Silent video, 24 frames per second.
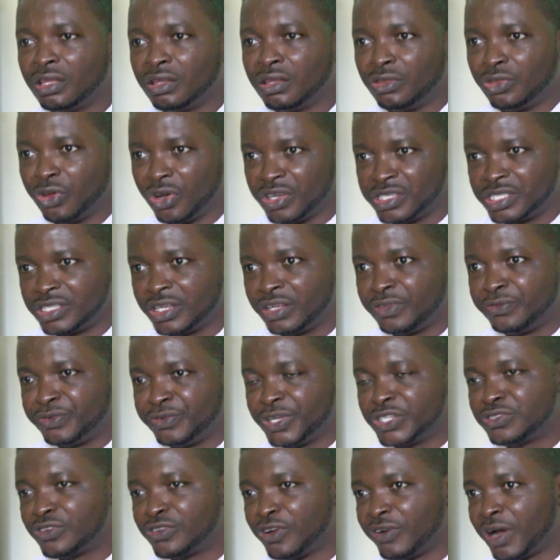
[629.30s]
Does the
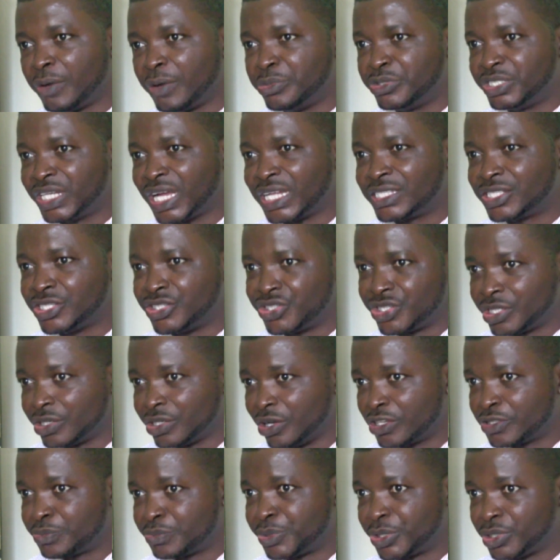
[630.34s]
University of Abuja Teaching
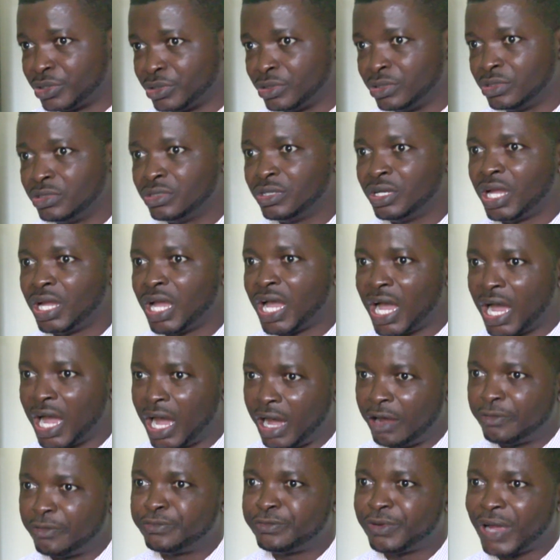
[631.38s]
Hospital
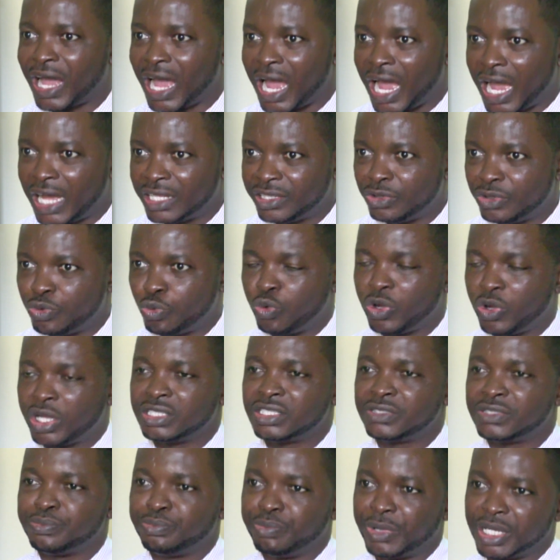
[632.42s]
have
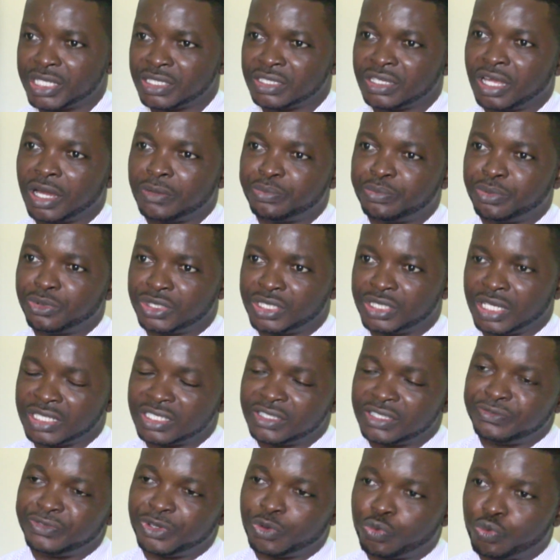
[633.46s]
adequate personal
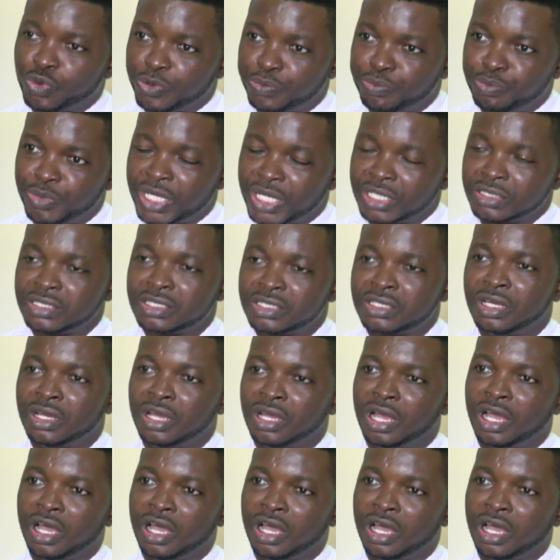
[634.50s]
protective equipment